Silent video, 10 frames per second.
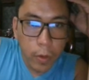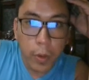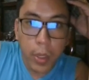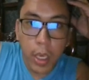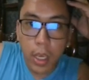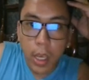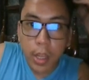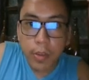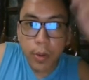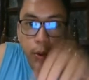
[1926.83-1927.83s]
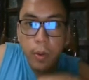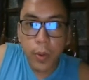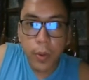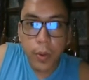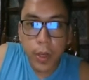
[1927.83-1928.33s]
Okay,
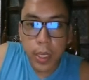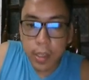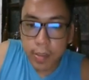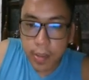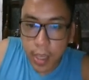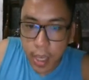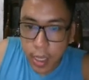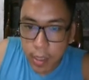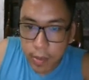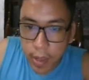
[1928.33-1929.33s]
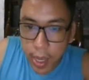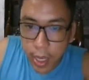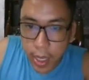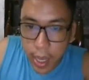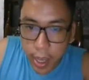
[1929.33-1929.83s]
so in this case,
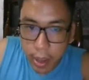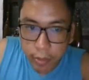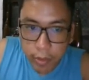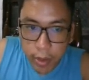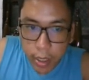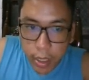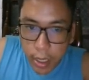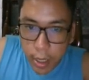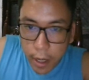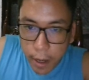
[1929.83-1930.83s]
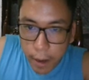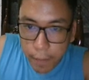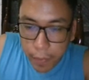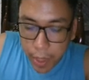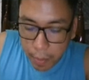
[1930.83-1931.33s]
I have
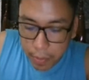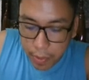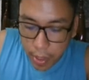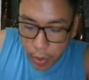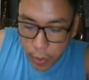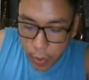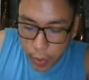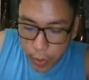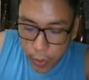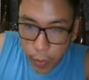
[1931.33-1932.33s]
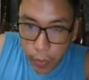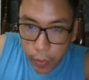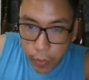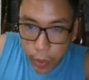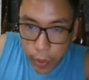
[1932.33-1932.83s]
epsilon
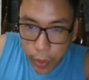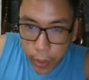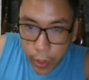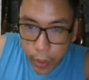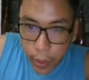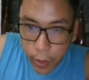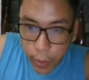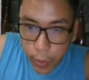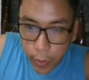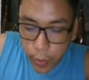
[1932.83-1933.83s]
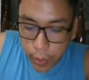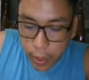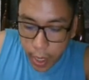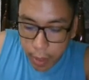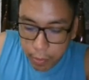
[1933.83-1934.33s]
over 2
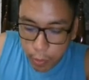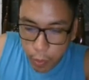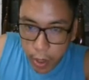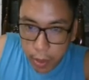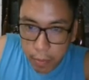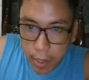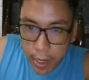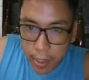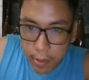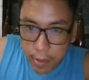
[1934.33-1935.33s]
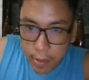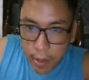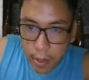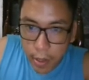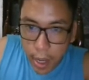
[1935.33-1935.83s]
times 1 plus
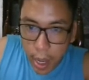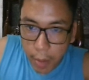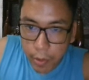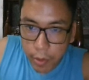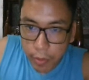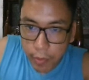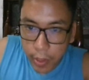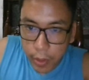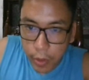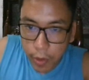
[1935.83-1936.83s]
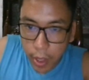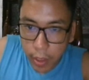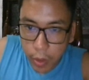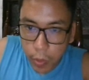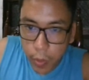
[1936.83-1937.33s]
absolute value of
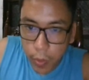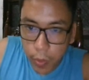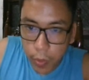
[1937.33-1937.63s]
L2